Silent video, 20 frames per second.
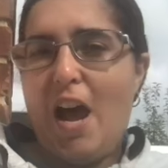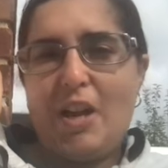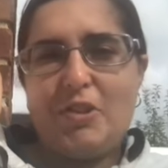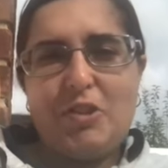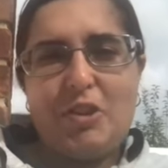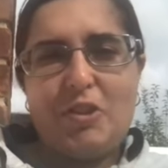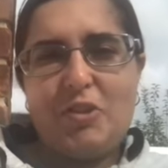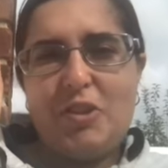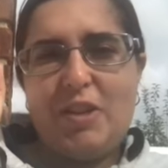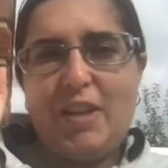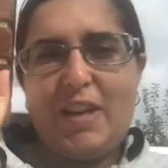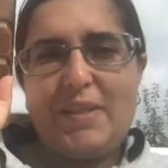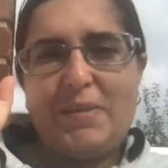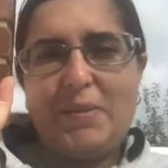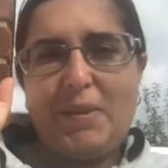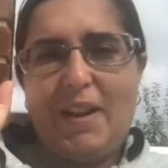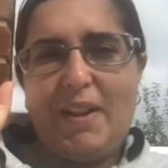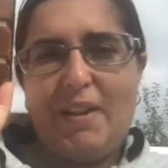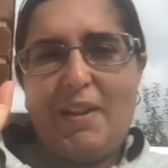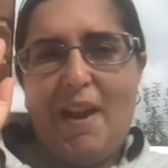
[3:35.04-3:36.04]
I'll talk to you guys
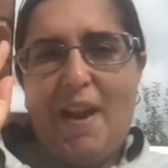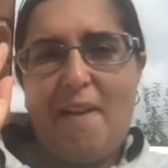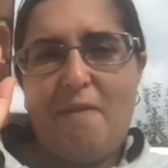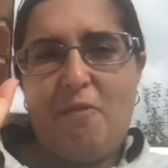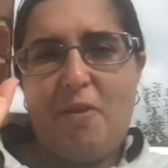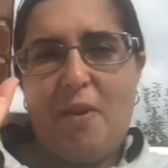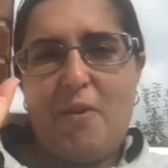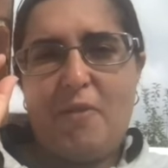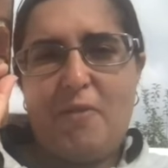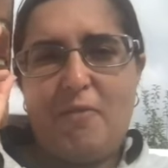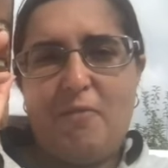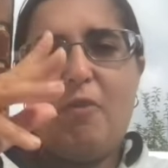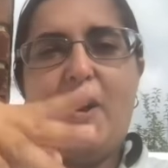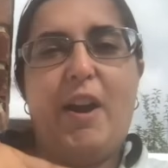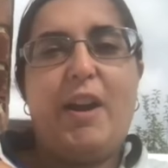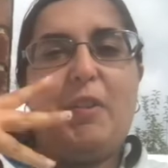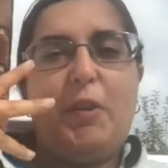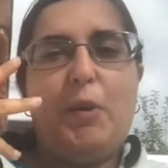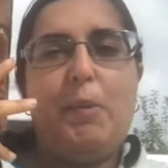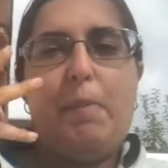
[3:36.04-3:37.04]
when I have re- read
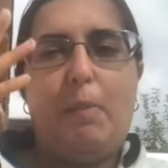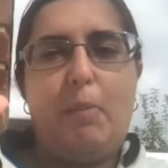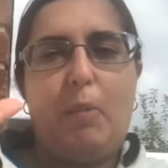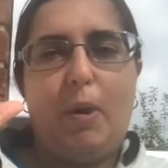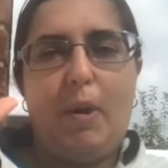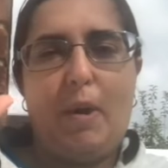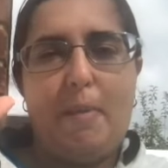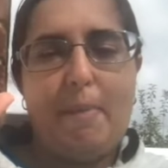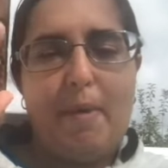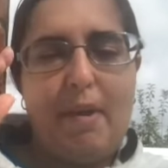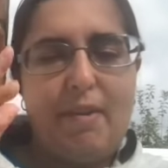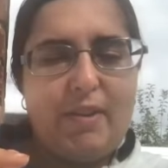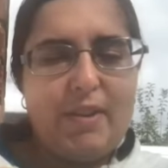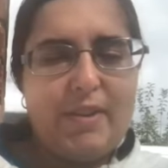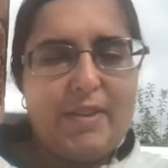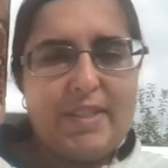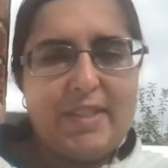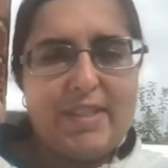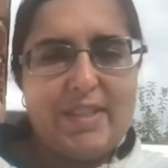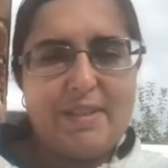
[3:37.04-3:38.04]
a little bit more. Bye,
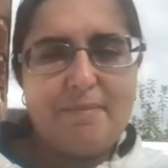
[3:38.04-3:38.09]
friends.